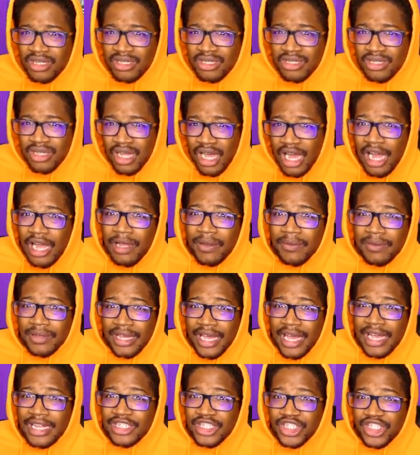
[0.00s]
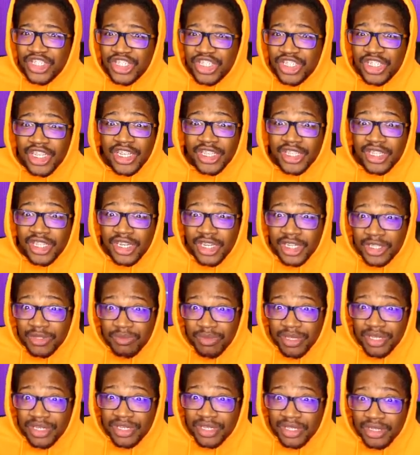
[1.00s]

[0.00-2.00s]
I have gotten six of these bitches